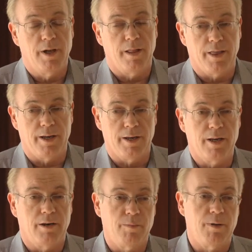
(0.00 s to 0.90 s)
that
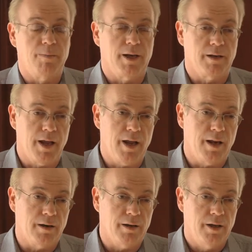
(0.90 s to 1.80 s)
need to be
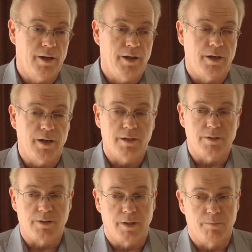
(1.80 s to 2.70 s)
maintained.
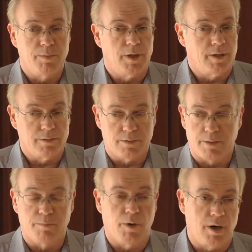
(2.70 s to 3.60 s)
Some, as
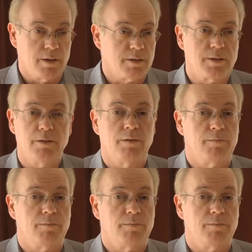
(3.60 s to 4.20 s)
in Mars,